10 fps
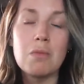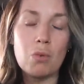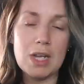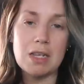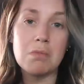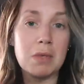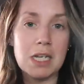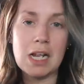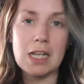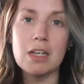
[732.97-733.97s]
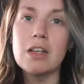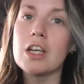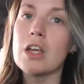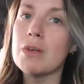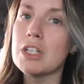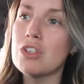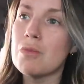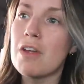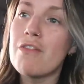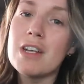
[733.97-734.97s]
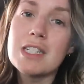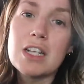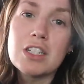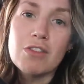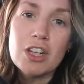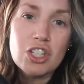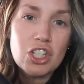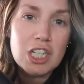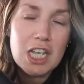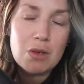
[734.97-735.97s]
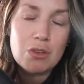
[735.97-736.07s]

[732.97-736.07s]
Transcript: me and Elliot, are going to my friend's house for lunch today,